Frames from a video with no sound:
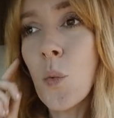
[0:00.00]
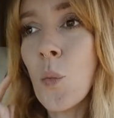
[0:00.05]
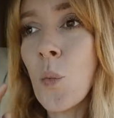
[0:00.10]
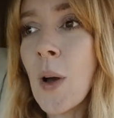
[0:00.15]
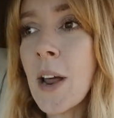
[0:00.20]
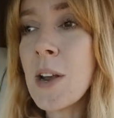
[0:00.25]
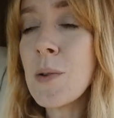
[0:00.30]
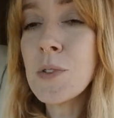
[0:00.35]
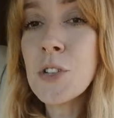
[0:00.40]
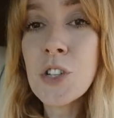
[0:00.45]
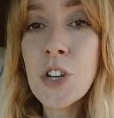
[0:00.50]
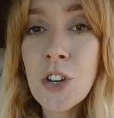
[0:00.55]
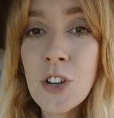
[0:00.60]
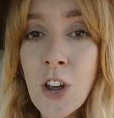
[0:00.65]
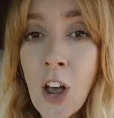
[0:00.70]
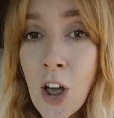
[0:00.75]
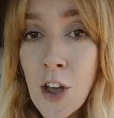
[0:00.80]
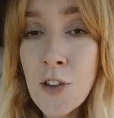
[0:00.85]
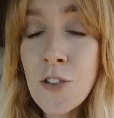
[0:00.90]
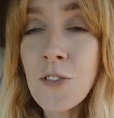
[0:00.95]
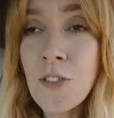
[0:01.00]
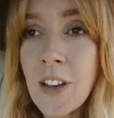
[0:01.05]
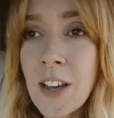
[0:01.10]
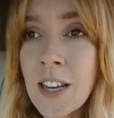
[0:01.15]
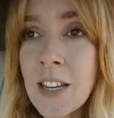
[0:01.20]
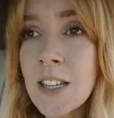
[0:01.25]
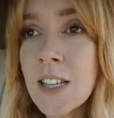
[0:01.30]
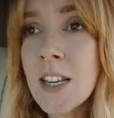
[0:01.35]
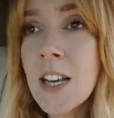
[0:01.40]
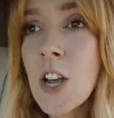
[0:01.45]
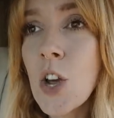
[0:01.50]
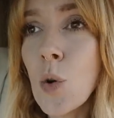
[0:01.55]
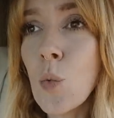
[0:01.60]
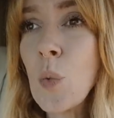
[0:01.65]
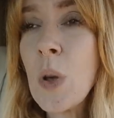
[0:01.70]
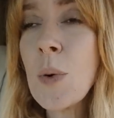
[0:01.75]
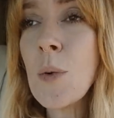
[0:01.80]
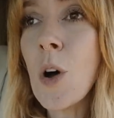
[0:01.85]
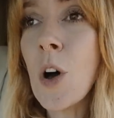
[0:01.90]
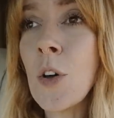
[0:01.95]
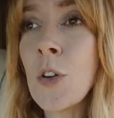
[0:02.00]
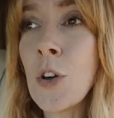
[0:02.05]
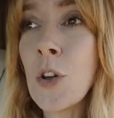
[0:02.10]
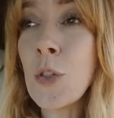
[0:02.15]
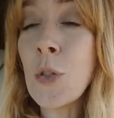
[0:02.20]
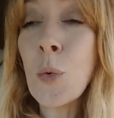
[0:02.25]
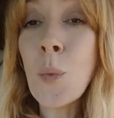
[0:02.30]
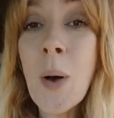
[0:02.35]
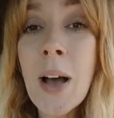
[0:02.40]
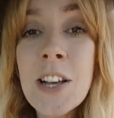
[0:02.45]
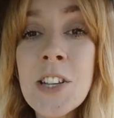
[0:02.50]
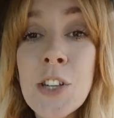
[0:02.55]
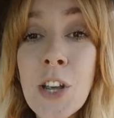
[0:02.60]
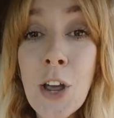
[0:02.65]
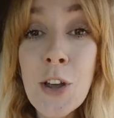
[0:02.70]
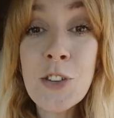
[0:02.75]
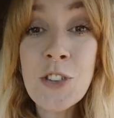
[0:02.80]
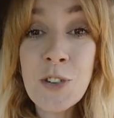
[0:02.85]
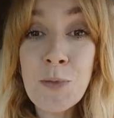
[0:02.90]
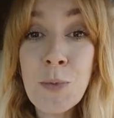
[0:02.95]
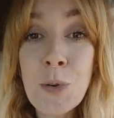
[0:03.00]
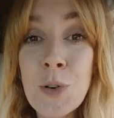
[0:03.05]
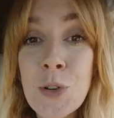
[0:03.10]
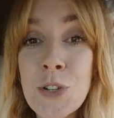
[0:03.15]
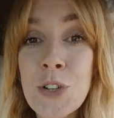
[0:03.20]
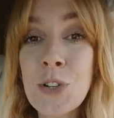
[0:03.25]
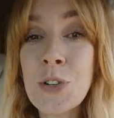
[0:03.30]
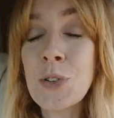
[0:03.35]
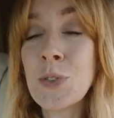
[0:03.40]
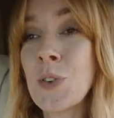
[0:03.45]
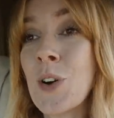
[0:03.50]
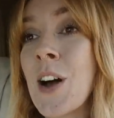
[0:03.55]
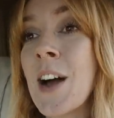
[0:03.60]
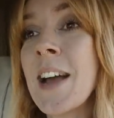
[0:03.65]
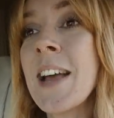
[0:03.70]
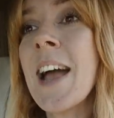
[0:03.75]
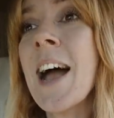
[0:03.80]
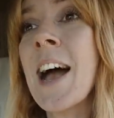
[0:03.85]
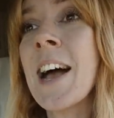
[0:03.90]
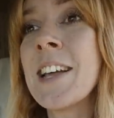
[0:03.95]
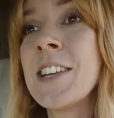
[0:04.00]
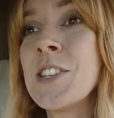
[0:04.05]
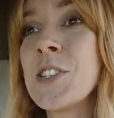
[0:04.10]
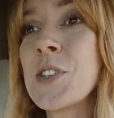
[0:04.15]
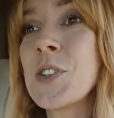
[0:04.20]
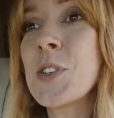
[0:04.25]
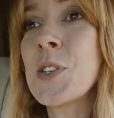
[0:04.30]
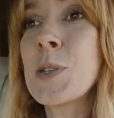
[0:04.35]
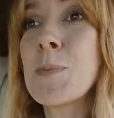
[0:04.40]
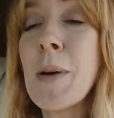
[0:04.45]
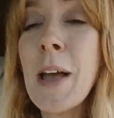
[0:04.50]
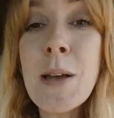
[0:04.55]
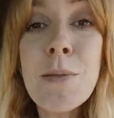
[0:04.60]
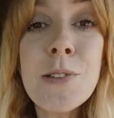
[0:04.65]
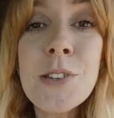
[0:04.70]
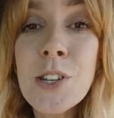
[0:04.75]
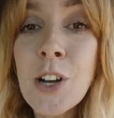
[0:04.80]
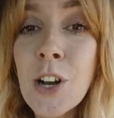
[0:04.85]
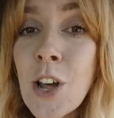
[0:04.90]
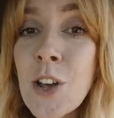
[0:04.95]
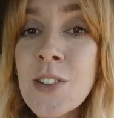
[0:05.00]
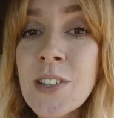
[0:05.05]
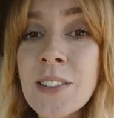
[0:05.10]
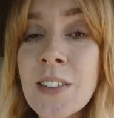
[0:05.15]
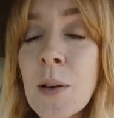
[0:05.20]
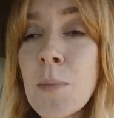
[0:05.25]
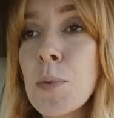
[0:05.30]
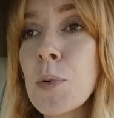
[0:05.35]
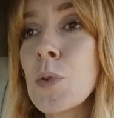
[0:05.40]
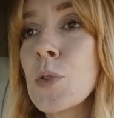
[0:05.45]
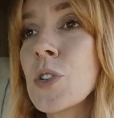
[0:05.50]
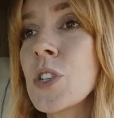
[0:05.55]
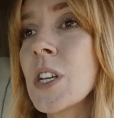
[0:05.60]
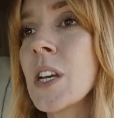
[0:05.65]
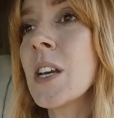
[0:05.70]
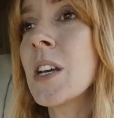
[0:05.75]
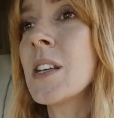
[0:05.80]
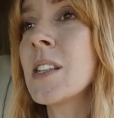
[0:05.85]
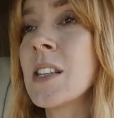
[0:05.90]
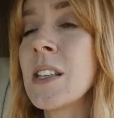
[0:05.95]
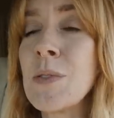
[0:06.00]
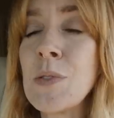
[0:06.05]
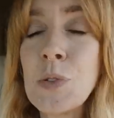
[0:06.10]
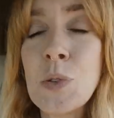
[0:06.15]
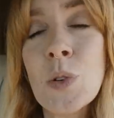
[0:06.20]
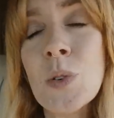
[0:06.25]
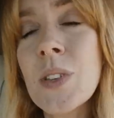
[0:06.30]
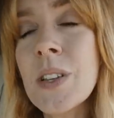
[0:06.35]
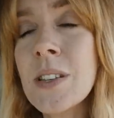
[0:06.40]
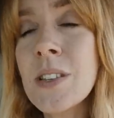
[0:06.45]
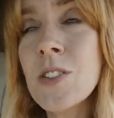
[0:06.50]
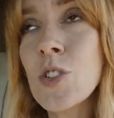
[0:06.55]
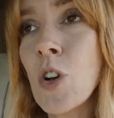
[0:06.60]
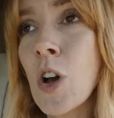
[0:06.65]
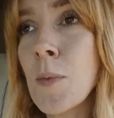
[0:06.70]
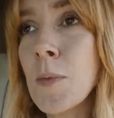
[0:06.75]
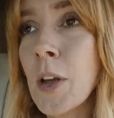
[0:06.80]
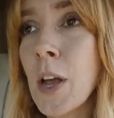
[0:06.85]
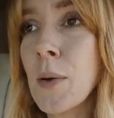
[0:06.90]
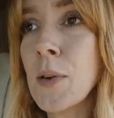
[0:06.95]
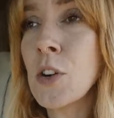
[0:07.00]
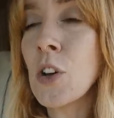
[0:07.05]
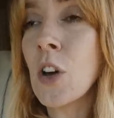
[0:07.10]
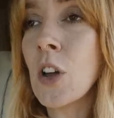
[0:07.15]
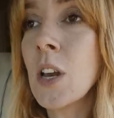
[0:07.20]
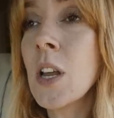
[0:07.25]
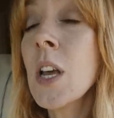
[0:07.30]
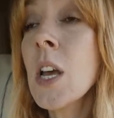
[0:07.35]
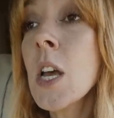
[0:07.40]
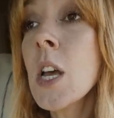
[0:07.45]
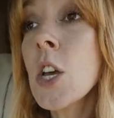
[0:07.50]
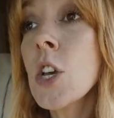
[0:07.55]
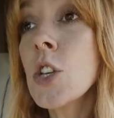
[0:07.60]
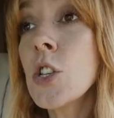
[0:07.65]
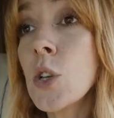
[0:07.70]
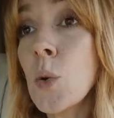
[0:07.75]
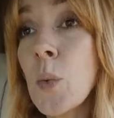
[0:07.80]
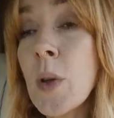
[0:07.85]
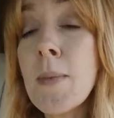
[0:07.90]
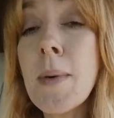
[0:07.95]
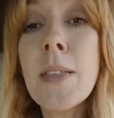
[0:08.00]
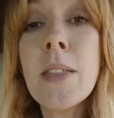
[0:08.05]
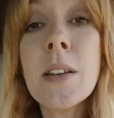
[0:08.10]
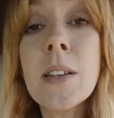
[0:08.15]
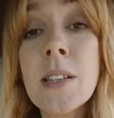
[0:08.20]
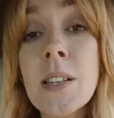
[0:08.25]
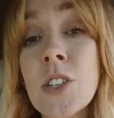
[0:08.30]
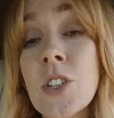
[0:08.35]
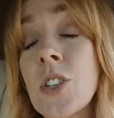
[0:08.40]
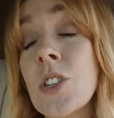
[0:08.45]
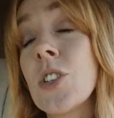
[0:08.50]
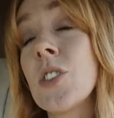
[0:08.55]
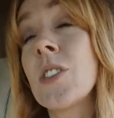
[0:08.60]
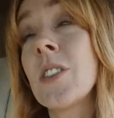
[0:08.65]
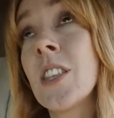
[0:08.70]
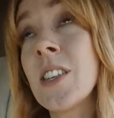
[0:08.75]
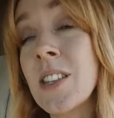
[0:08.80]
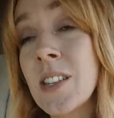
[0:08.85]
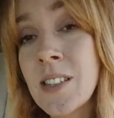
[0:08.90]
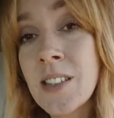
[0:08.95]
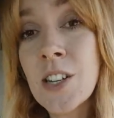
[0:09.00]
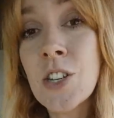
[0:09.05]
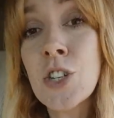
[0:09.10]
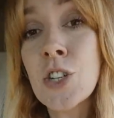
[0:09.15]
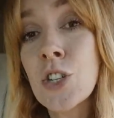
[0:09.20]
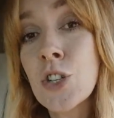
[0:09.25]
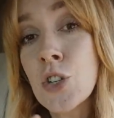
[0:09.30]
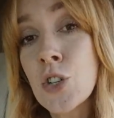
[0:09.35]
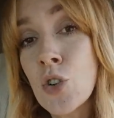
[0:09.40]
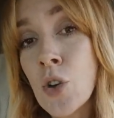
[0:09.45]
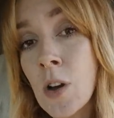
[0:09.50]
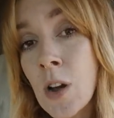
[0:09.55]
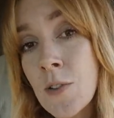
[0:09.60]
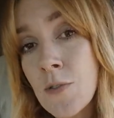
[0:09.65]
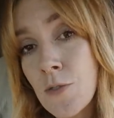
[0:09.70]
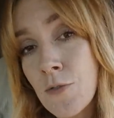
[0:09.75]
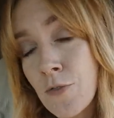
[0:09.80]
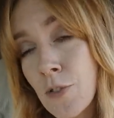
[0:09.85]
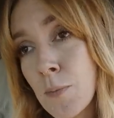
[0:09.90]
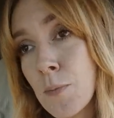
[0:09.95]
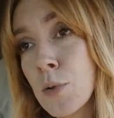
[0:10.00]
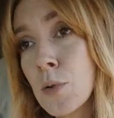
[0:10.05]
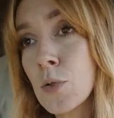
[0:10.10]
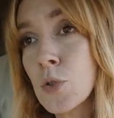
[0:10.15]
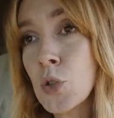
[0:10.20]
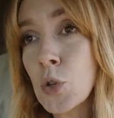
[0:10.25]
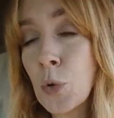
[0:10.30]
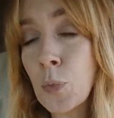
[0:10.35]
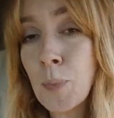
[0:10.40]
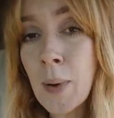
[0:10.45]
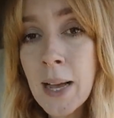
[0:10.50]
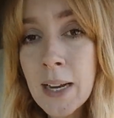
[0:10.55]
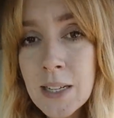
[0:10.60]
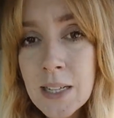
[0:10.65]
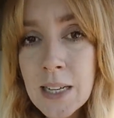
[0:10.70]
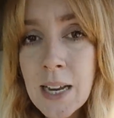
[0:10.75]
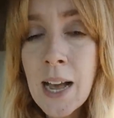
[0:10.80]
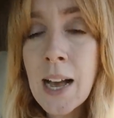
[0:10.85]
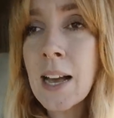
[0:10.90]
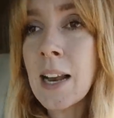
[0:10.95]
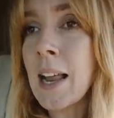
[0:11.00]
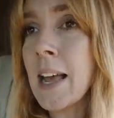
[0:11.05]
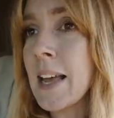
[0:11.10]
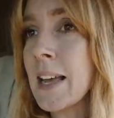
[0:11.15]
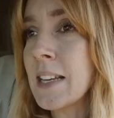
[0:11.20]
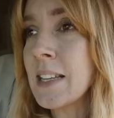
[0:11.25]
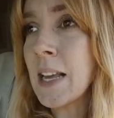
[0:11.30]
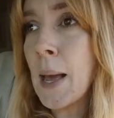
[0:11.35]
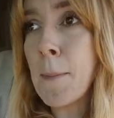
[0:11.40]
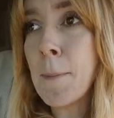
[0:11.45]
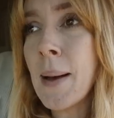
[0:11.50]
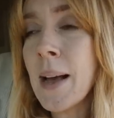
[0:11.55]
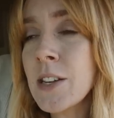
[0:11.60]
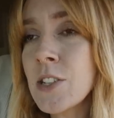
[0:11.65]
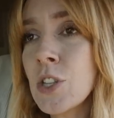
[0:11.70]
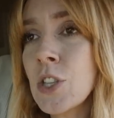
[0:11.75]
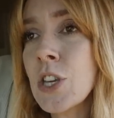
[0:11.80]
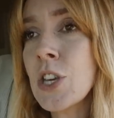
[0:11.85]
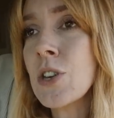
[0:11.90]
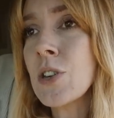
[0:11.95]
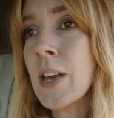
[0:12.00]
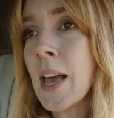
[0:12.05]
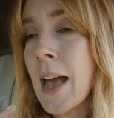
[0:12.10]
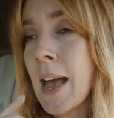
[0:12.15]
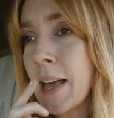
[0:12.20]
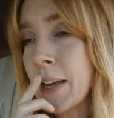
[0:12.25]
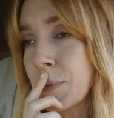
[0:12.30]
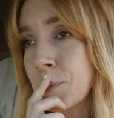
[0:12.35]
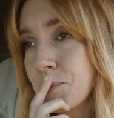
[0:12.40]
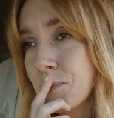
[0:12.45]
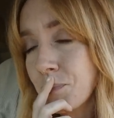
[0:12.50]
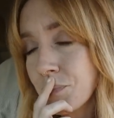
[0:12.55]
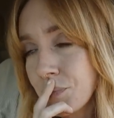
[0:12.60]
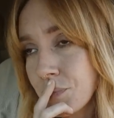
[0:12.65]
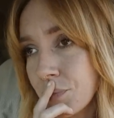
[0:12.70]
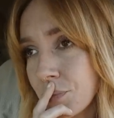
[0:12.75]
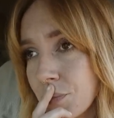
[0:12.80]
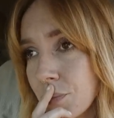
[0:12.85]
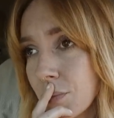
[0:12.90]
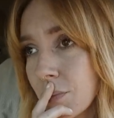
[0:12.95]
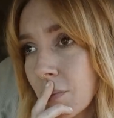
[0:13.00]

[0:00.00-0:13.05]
when it was COVID we were on the west coast of Portugal right and Spain was closing their borders and there was all this drama going on so we made the decision the decision to drive from Portugal back to Calais to get back to the UK